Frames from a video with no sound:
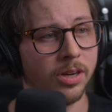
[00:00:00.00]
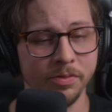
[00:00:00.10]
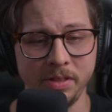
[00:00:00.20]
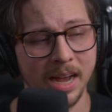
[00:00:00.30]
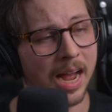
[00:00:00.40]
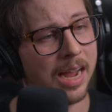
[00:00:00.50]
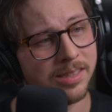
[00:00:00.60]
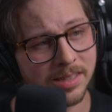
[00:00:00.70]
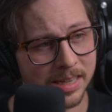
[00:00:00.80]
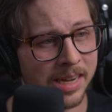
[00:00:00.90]
of the high
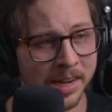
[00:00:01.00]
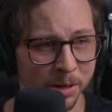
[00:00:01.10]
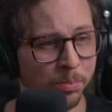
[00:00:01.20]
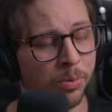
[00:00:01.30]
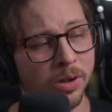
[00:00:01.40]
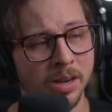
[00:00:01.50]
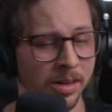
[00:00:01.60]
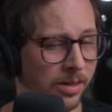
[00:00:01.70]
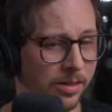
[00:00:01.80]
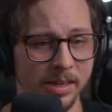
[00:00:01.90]
Z input
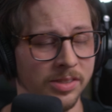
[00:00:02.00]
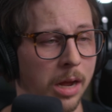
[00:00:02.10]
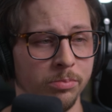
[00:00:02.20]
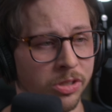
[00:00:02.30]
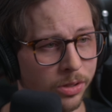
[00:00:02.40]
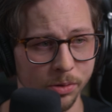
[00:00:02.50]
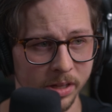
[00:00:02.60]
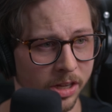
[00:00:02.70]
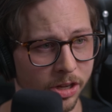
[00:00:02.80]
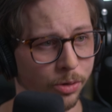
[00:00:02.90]
is
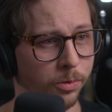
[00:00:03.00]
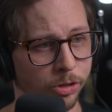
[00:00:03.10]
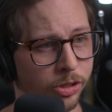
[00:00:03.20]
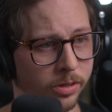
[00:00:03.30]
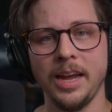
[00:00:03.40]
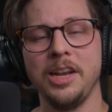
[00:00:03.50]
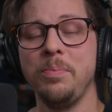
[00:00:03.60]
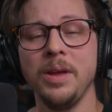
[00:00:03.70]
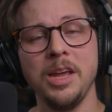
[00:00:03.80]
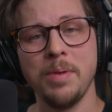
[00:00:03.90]
absolutely huge. And to
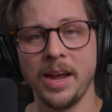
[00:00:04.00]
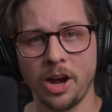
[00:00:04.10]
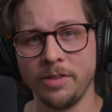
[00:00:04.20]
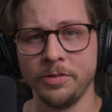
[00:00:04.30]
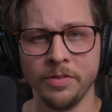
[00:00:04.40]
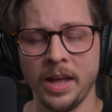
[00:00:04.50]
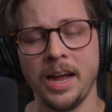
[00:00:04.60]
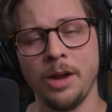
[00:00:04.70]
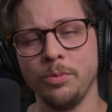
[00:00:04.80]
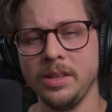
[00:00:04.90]
piggyback off of that,
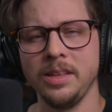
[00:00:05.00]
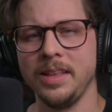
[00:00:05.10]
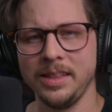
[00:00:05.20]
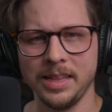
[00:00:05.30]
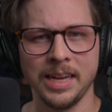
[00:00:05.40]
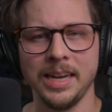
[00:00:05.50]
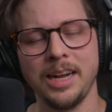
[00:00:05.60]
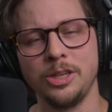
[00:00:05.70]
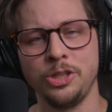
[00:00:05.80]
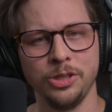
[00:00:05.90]
I really think the
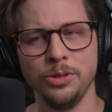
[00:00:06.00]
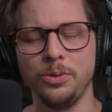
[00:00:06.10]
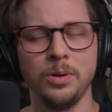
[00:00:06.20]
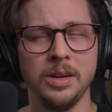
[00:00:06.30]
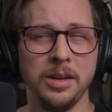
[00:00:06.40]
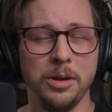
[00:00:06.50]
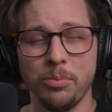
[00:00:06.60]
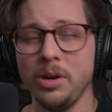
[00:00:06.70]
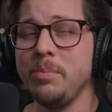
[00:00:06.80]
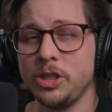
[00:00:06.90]
Connect 2
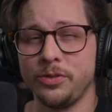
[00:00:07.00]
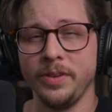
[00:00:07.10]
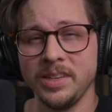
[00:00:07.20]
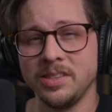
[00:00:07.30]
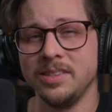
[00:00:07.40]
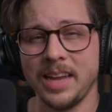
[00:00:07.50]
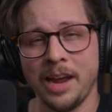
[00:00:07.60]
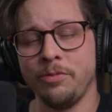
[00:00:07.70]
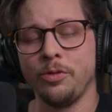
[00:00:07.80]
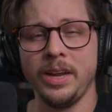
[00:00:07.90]
pretty much fixes
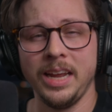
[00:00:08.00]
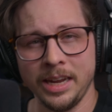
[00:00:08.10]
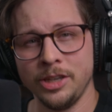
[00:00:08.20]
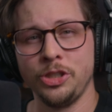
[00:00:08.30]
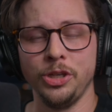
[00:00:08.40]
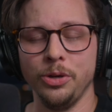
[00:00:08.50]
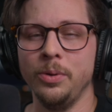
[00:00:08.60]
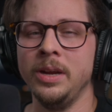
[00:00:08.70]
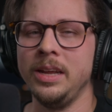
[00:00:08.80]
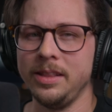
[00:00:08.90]
every
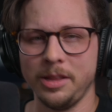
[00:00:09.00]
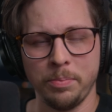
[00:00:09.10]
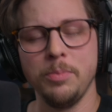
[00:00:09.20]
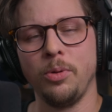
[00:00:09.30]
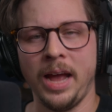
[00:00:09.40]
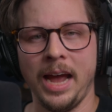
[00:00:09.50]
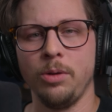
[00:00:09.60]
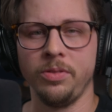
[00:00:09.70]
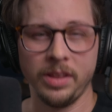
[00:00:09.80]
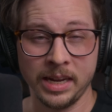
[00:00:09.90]
issue that people had
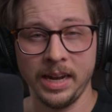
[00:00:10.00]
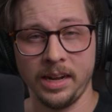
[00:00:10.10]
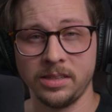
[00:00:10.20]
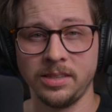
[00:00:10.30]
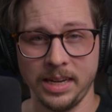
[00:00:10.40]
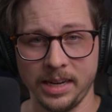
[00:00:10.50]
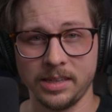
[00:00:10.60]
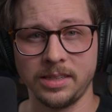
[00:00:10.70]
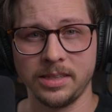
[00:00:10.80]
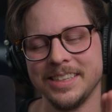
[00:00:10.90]
with the Connect
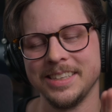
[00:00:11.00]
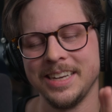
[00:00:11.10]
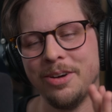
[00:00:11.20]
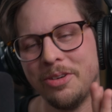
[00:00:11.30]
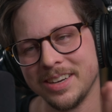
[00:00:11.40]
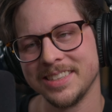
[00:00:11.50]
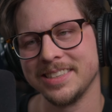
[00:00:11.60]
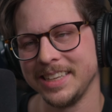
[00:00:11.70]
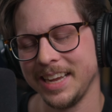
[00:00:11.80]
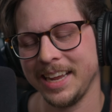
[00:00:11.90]
6. Now,
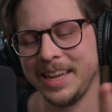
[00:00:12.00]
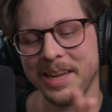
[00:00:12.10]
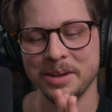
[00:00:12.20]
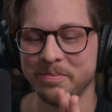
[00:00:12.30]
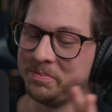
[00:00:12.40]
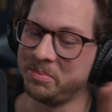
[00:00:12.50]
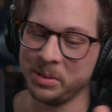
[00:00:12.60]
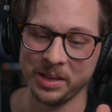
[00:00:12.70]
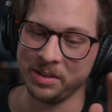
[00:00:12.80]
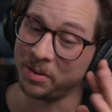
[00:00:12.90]
honestly, I can't
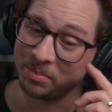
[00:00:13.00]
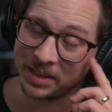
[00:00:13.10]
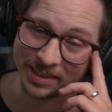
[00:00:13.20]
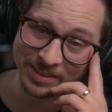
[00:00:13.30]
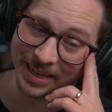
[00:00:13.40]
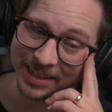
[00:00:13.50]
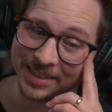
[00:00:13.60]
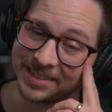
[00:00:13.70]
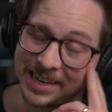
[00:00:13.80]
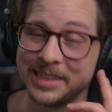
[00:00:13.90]
believe I'm going to say
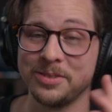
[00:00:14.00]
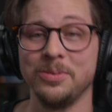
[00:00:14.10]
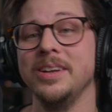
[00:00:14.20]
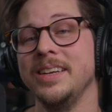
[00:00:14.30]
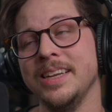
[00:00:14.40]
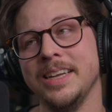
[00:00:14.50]
this next one,